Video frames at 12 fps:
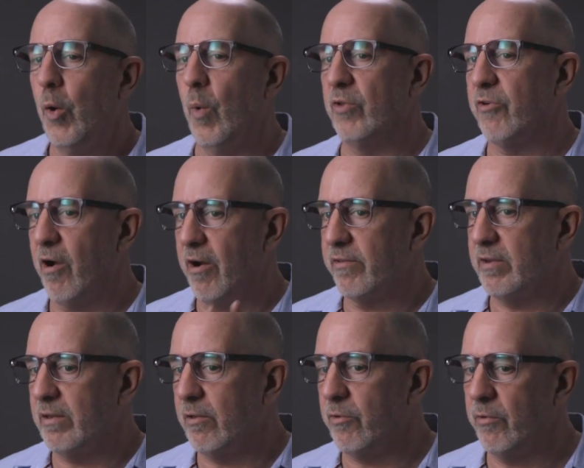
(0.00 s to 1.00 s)
What's
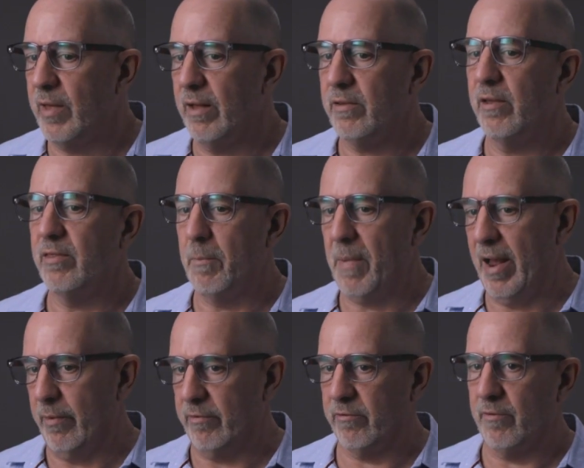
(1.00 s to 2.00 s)
causing it to do that? The
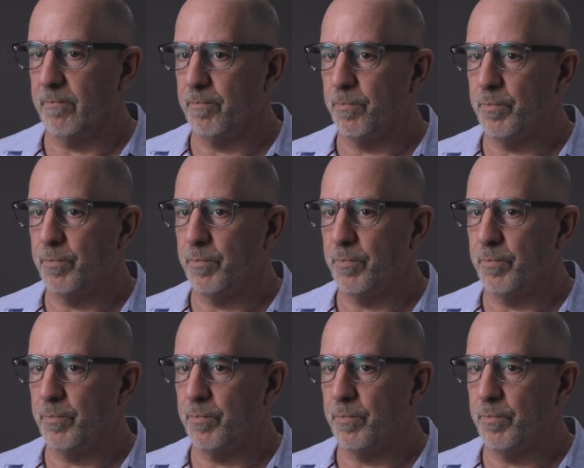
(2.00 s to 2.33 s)
balance.